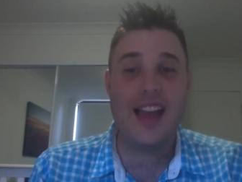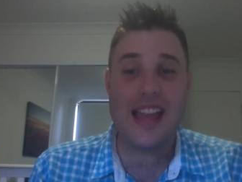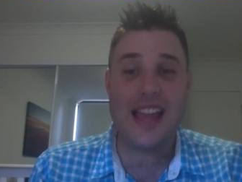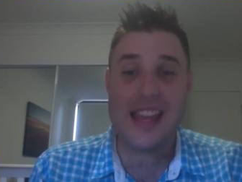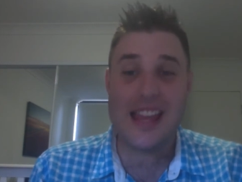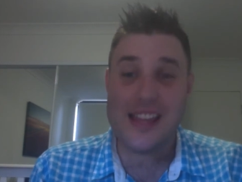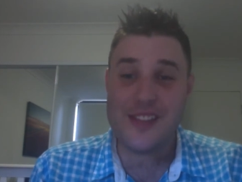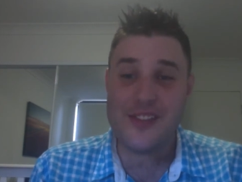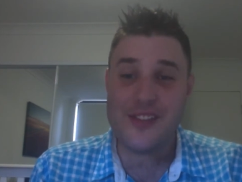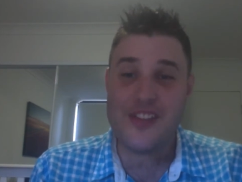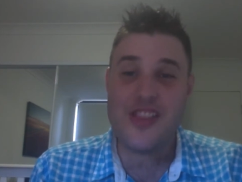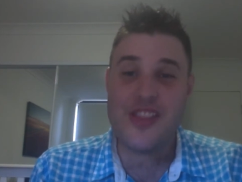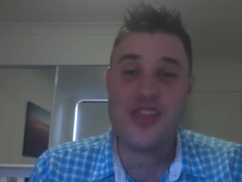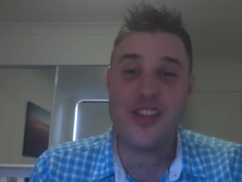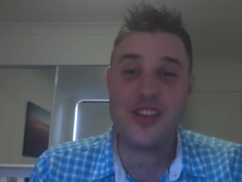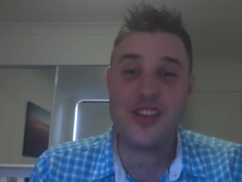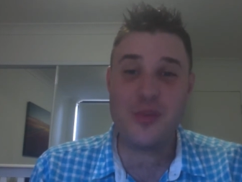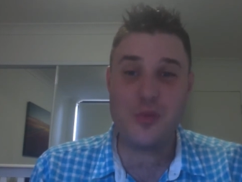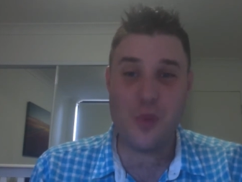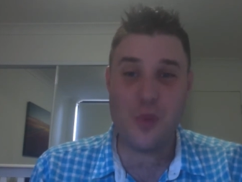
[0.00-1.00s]
even
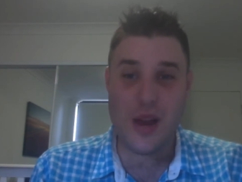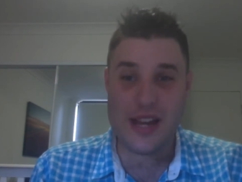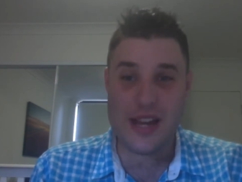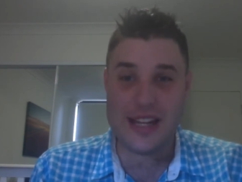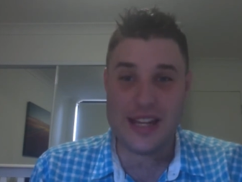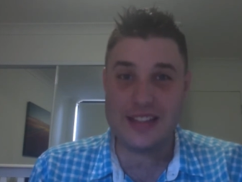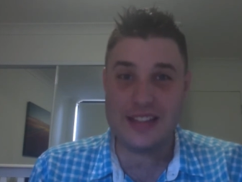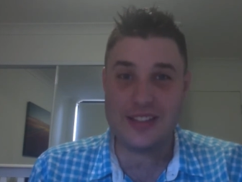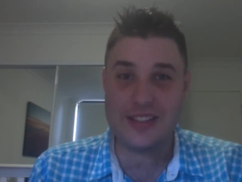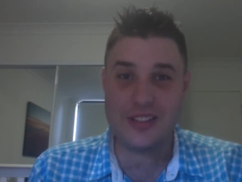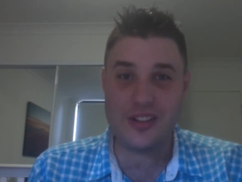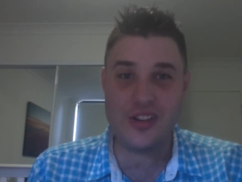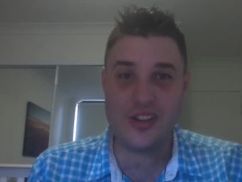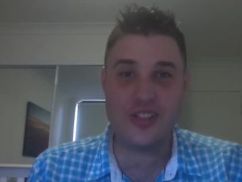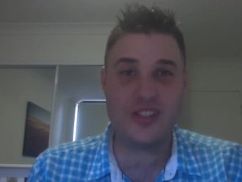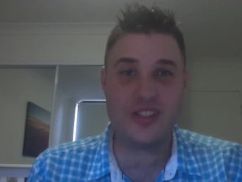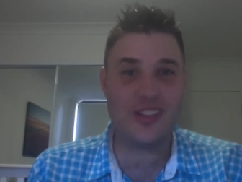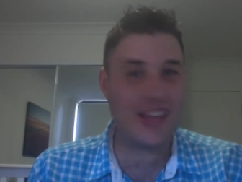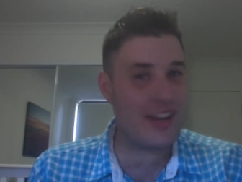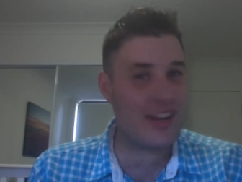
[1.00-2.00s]
the winning
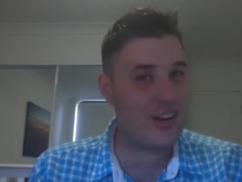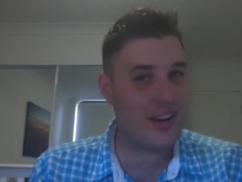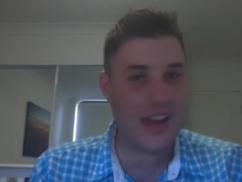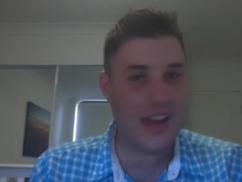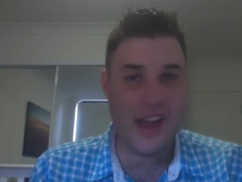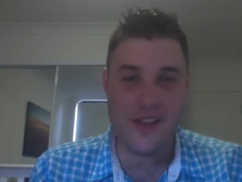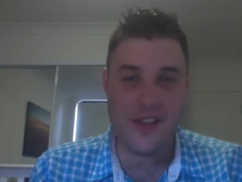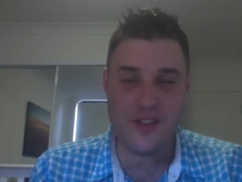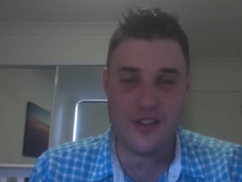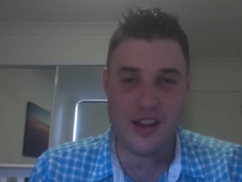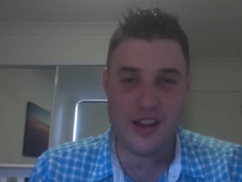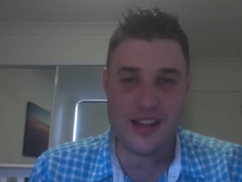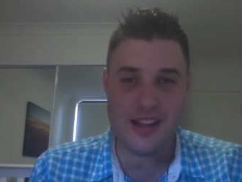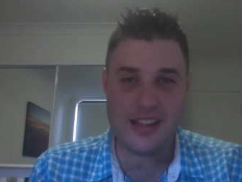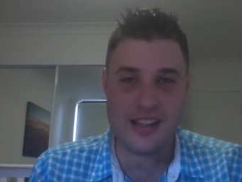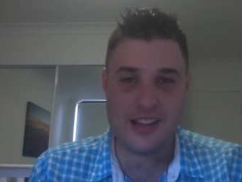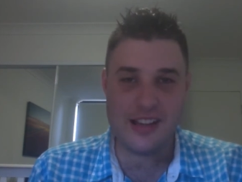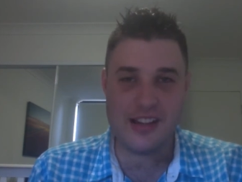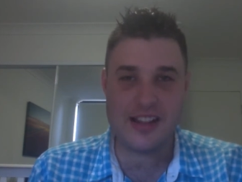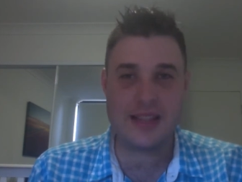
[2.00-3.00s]
songs they don't have great
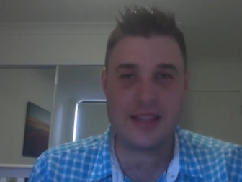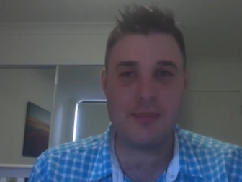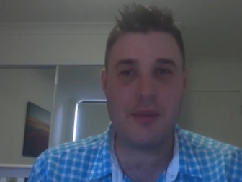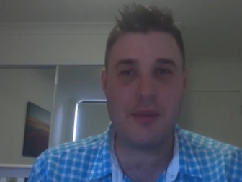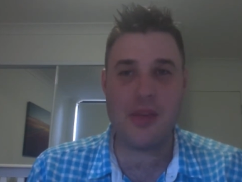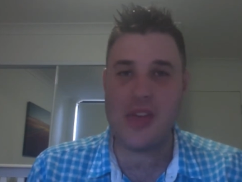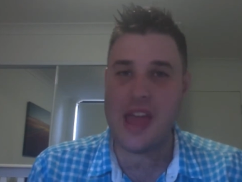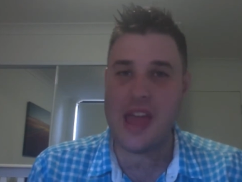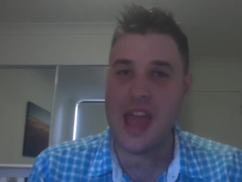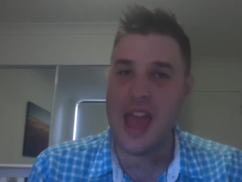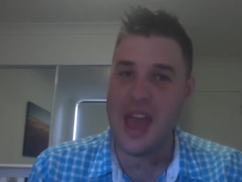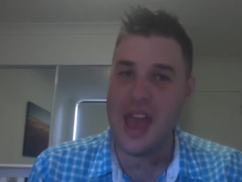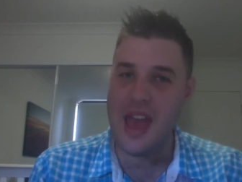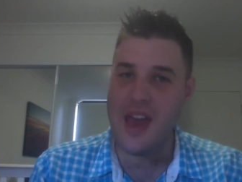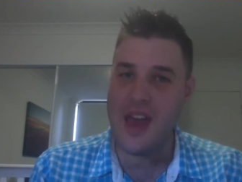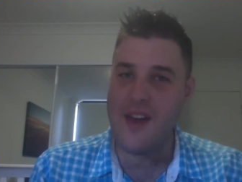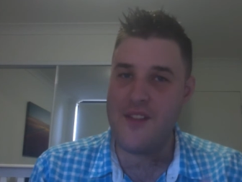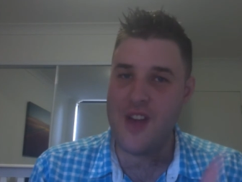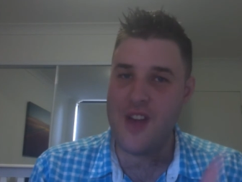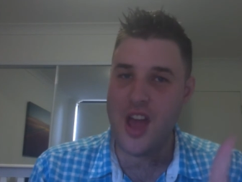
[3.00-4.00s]
lyrics, but they
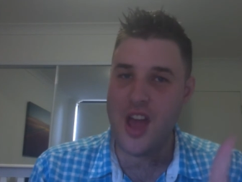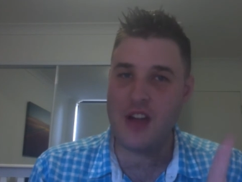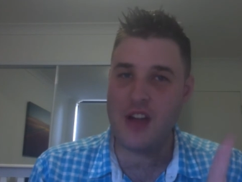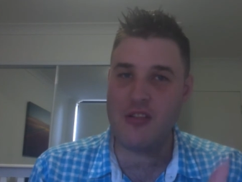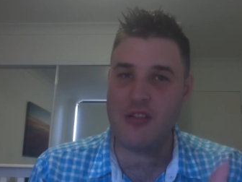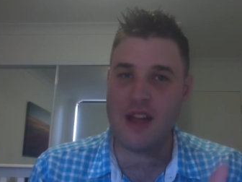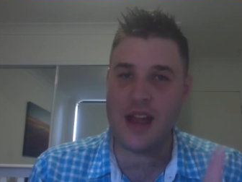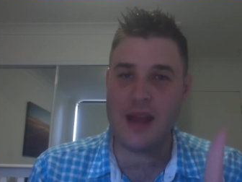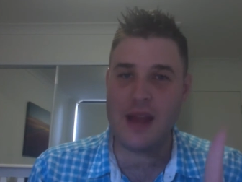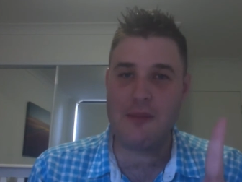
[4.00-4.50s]
have a great